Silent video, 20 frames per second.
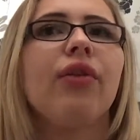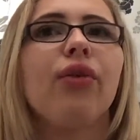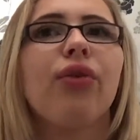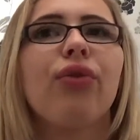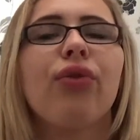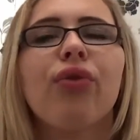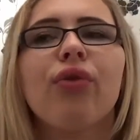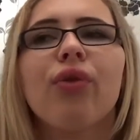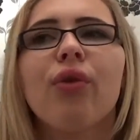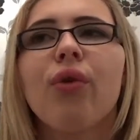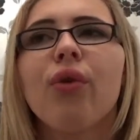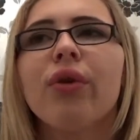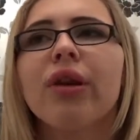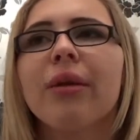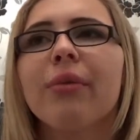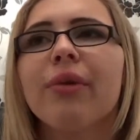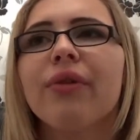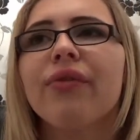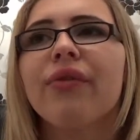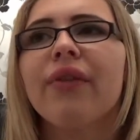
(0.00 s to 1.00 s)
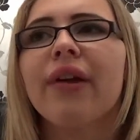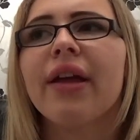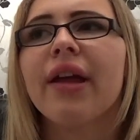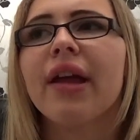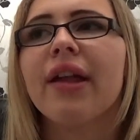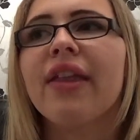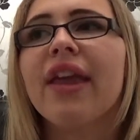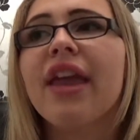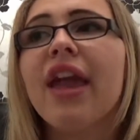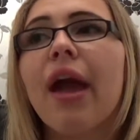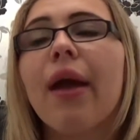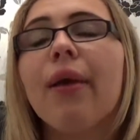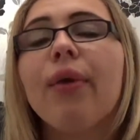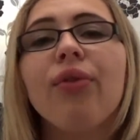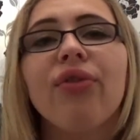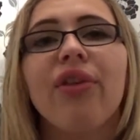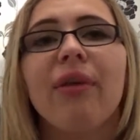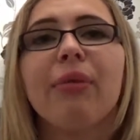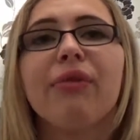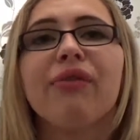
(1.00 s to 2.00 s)
the store and everything, and he
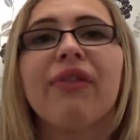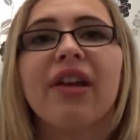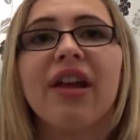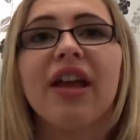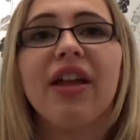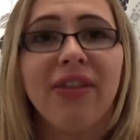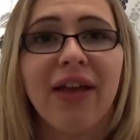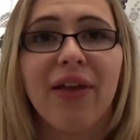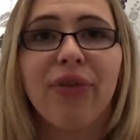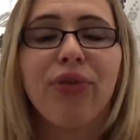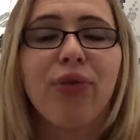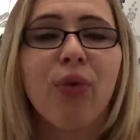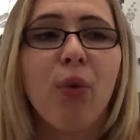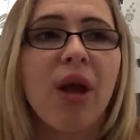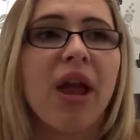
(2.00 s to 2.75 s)
owns everything in that store.